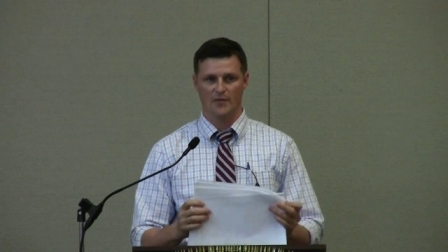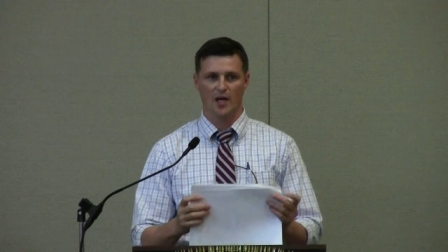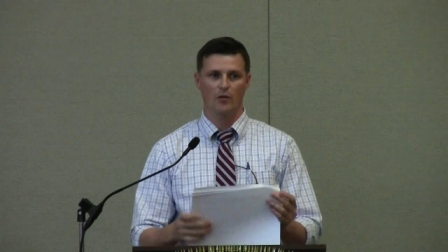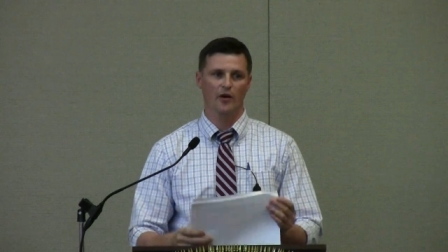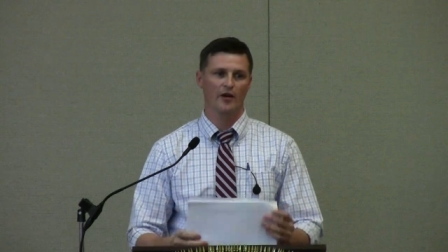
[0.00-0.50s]

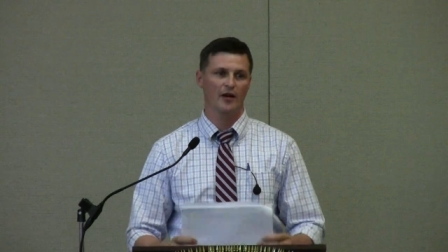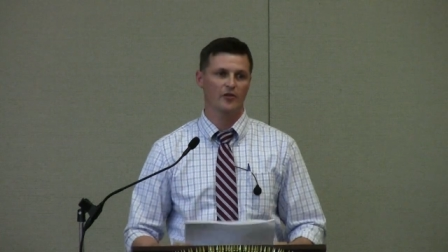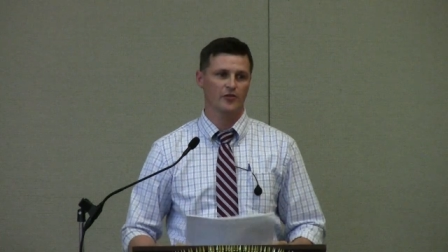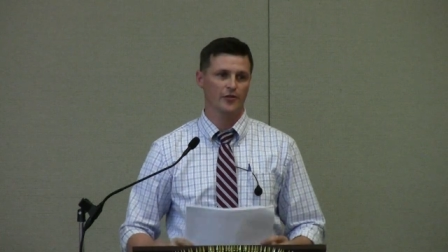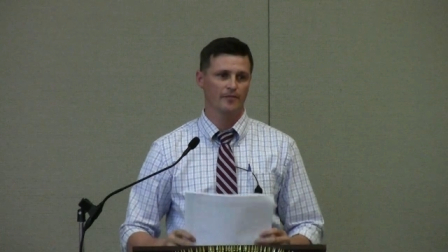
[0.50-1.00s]
Not
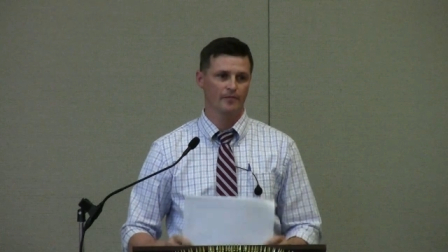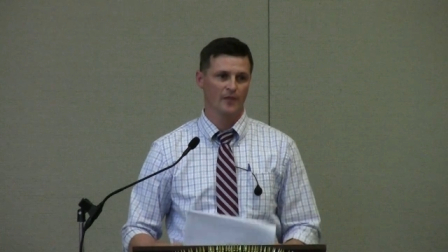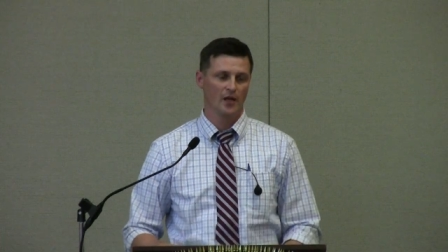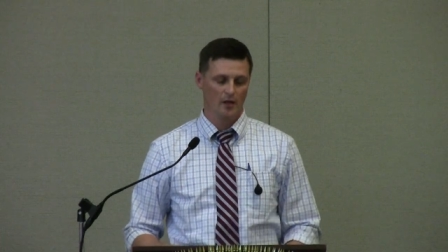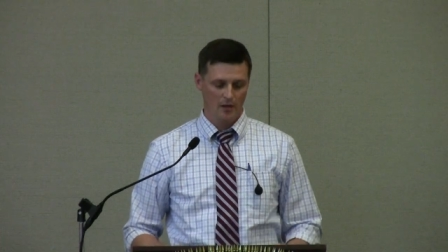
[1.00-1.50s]
Warehouser,
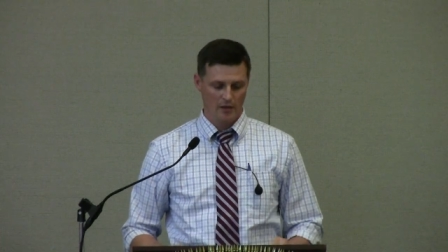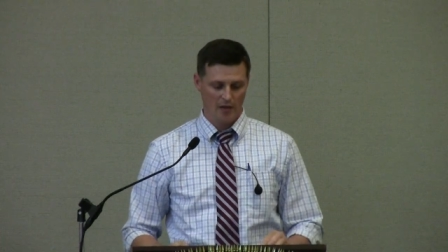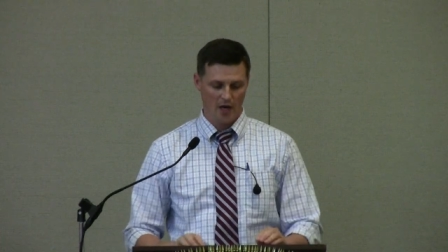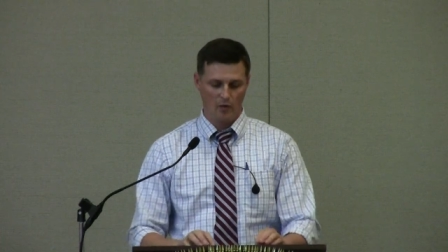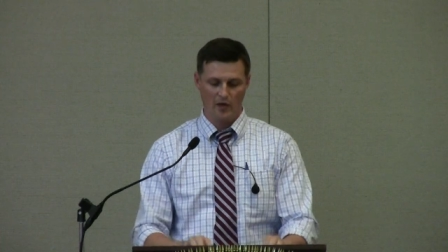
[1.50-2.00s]

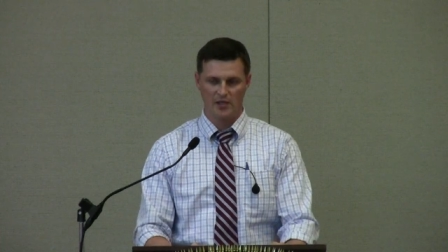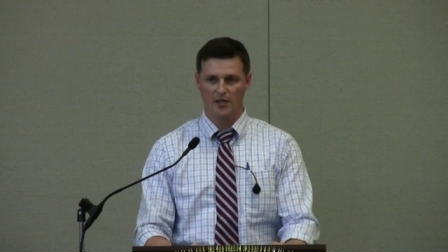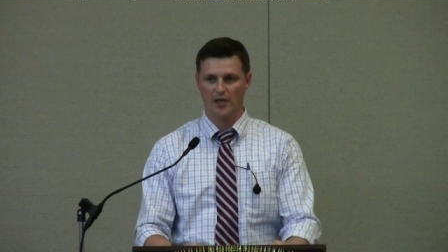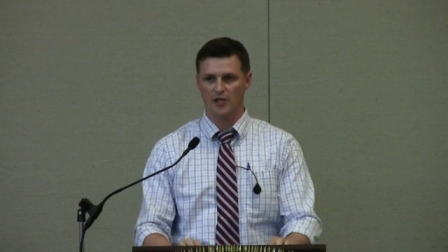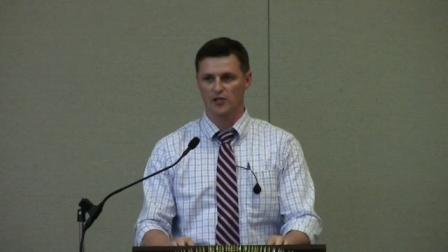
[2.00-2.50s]
not Waste
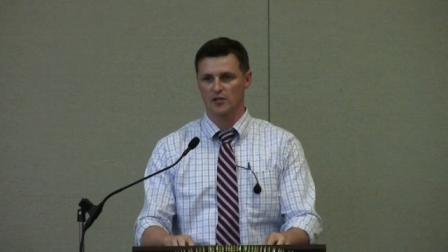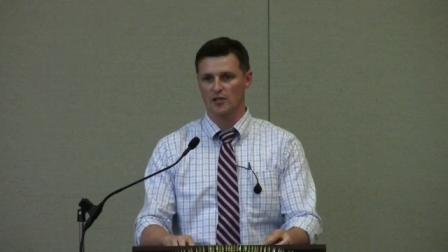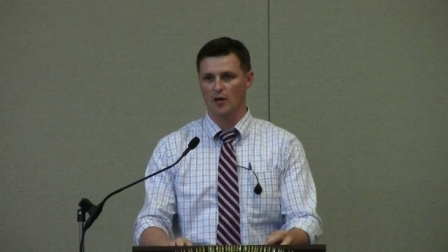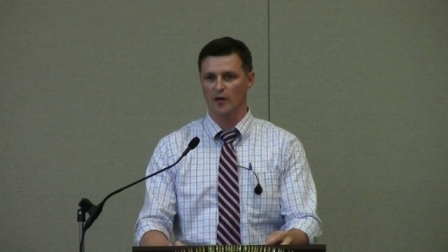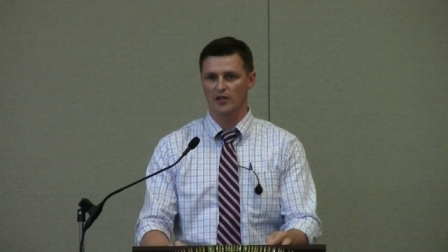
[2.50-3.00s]
Connections,
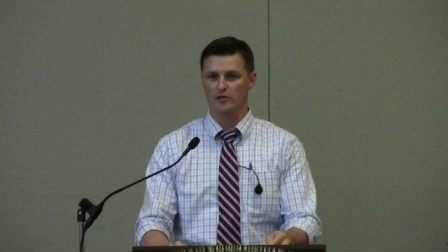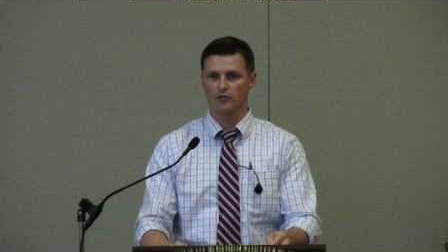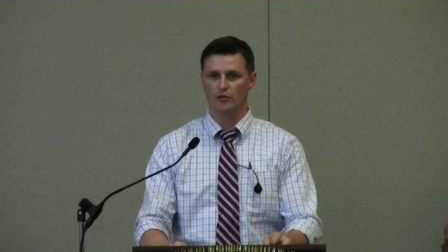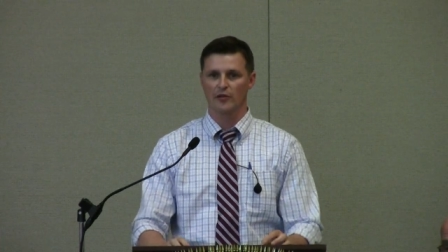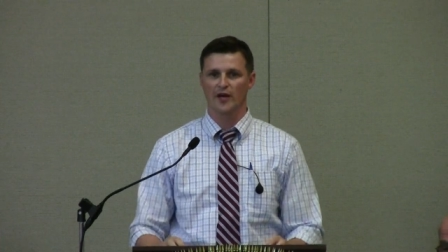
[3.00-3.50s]
not Waste
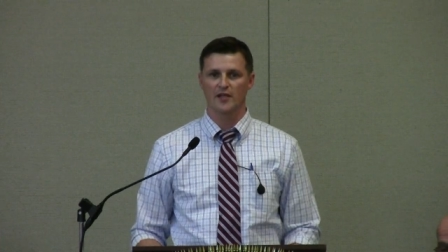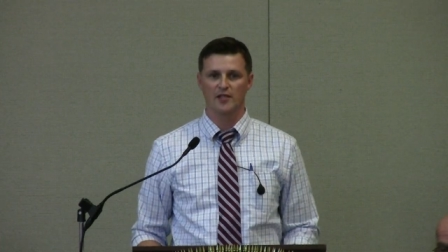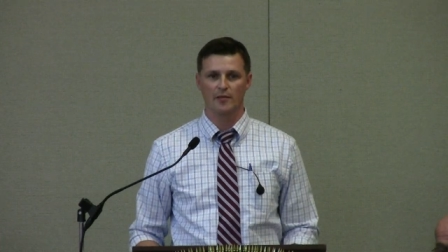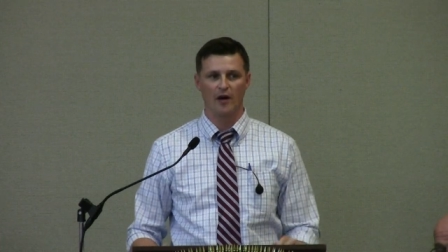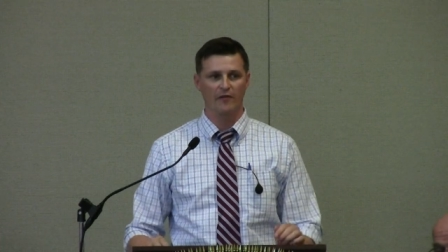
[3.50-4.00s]
Control, not
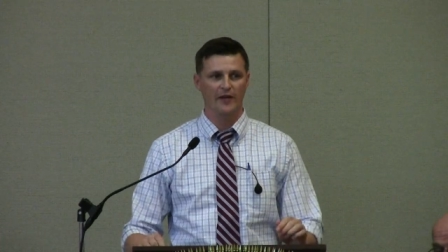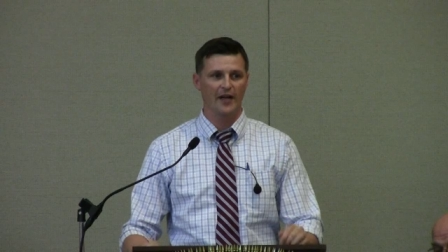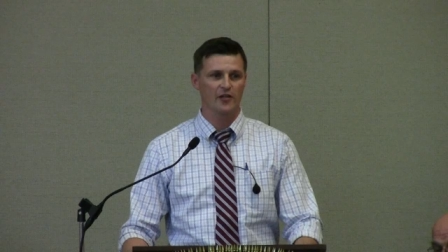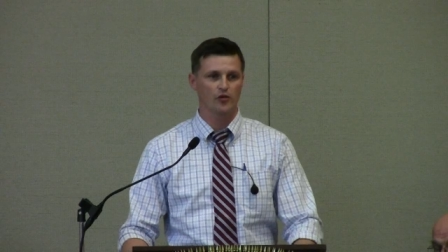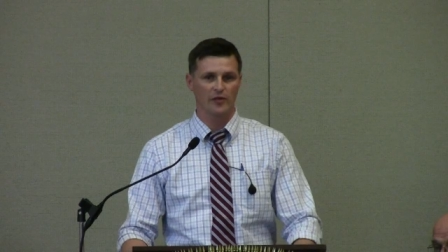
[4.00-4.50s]
some outfit
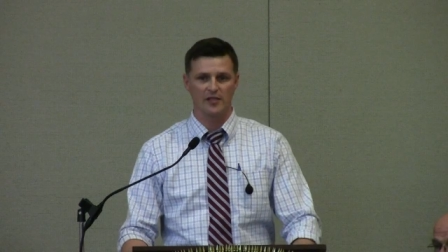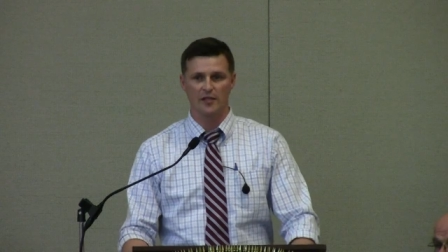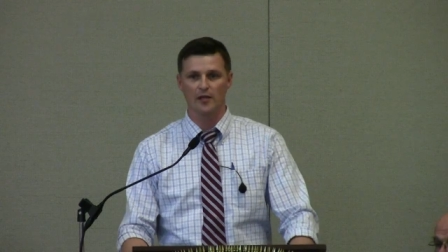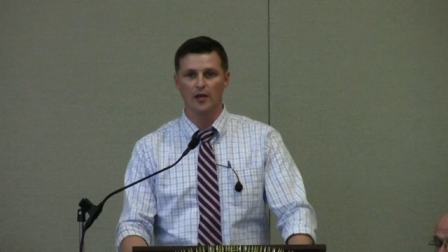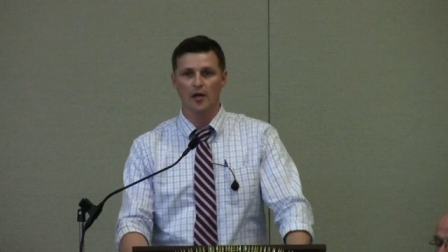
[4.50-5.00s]
out of
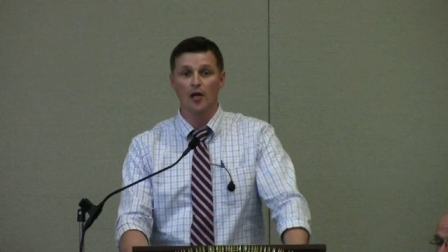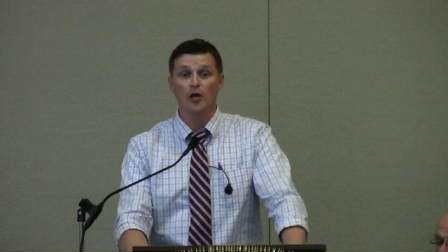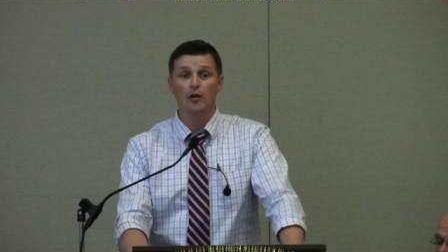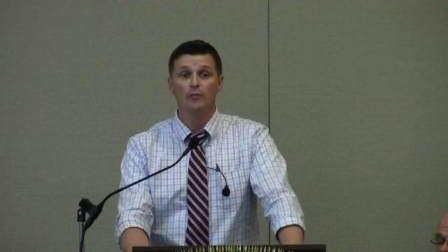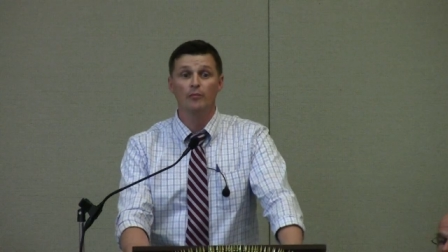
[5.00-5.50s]
Joycey,
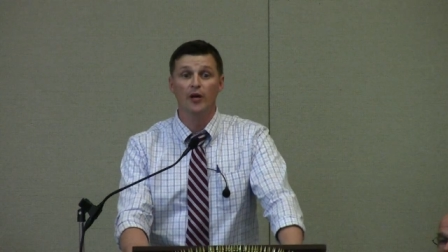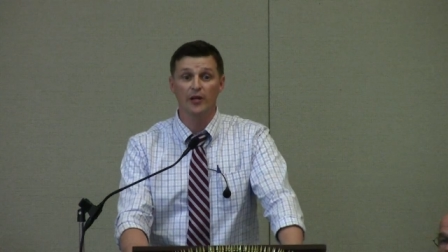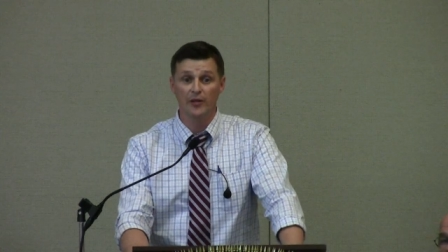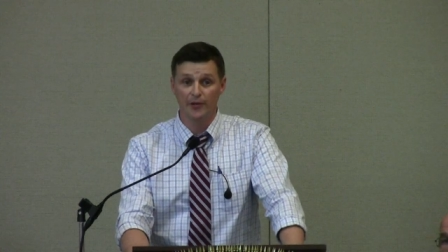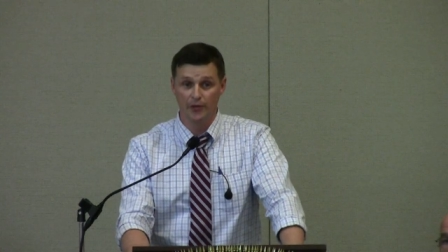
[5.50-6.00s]
but
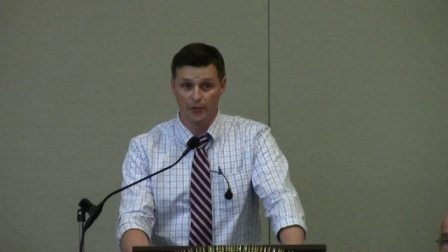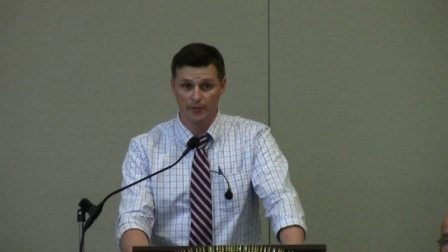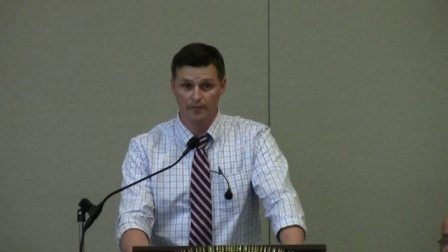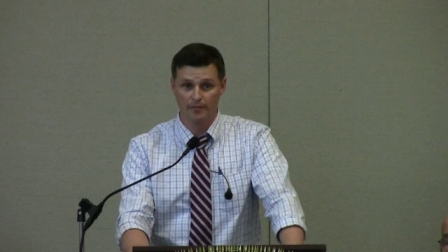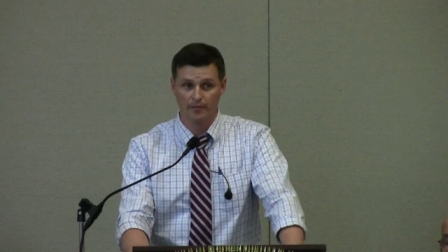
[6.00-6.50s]
you.
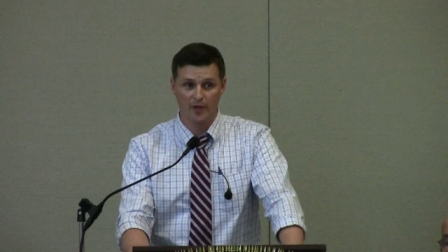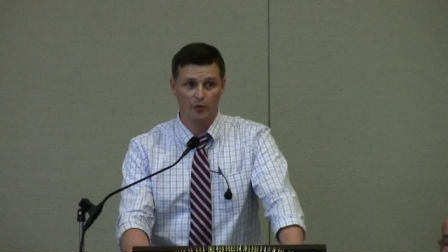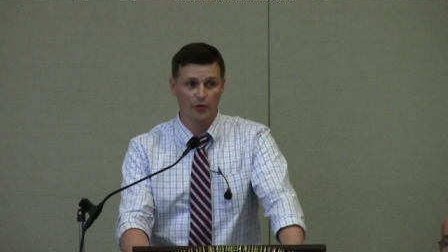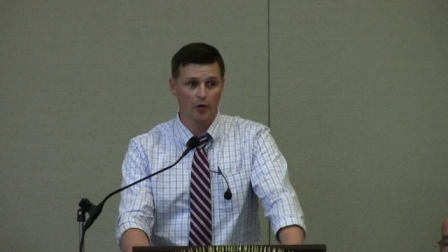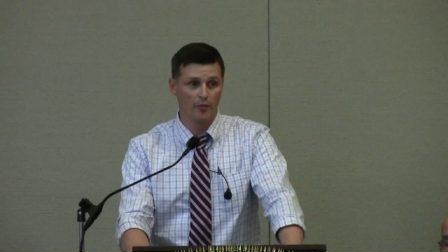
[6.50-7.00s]

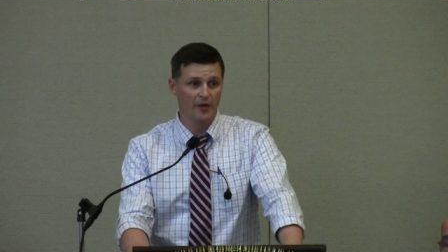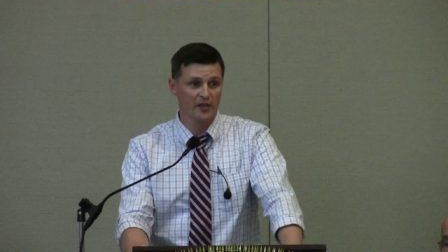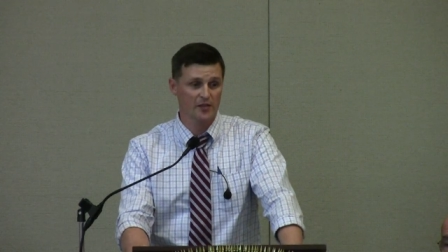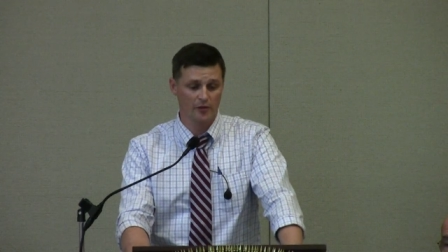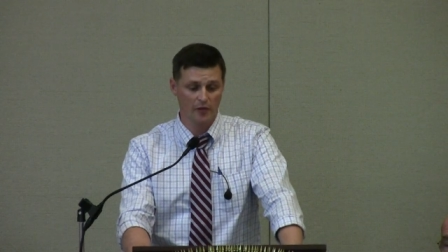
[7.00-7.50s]
And we'll do our
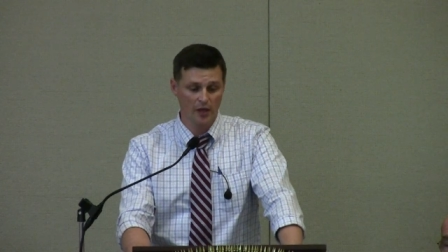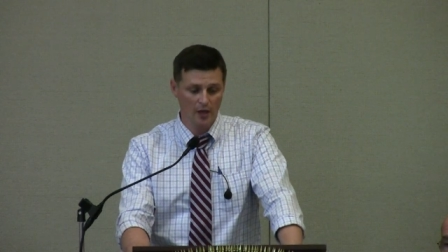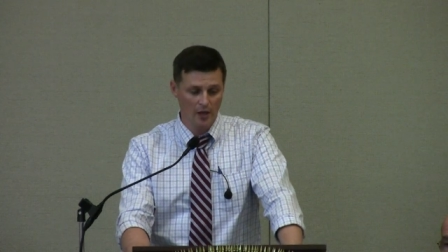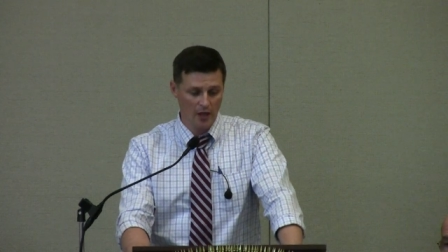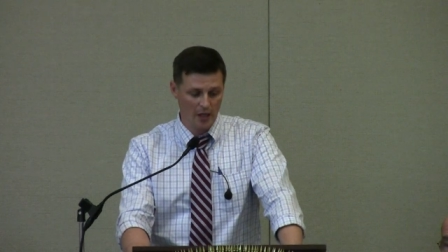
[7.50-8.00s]
best to
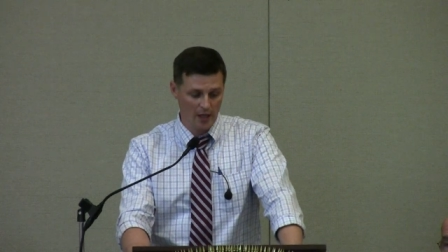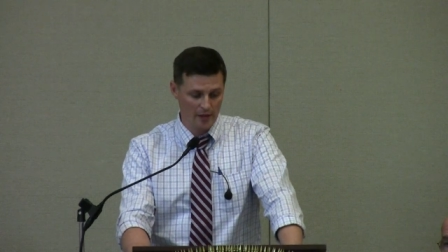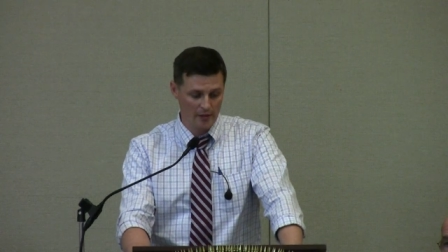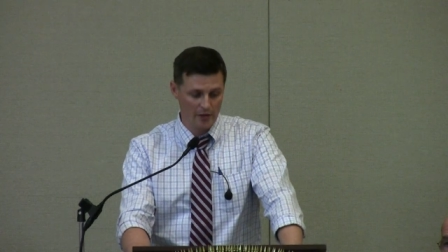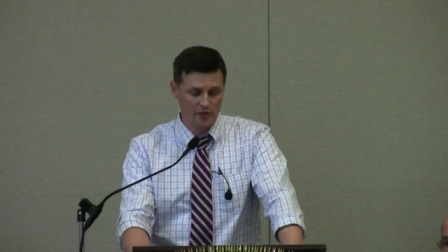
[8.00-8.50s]

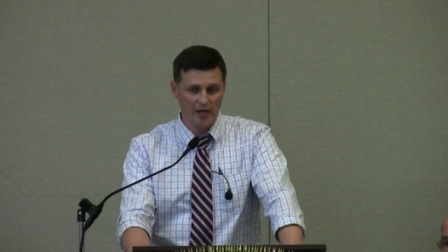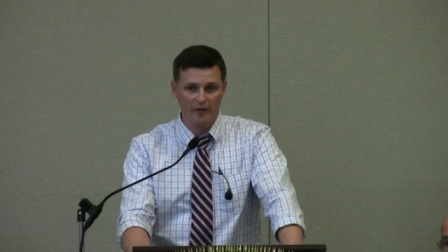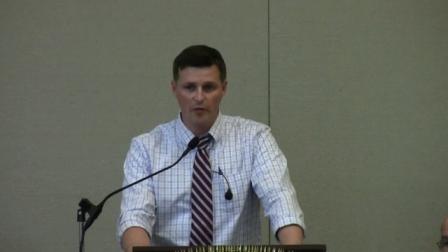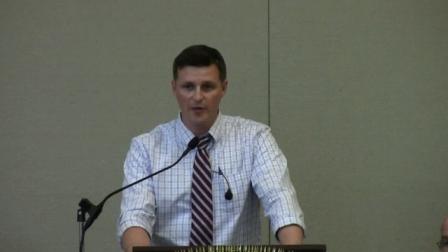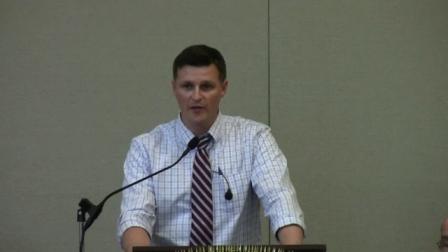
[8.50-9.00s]
use
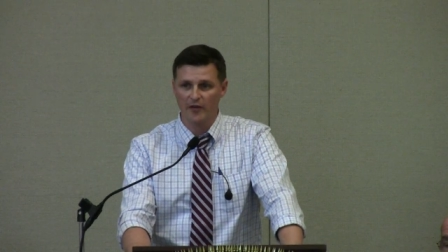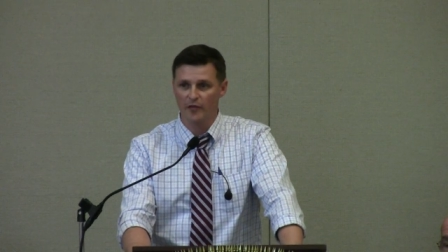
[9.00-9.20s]
every bit of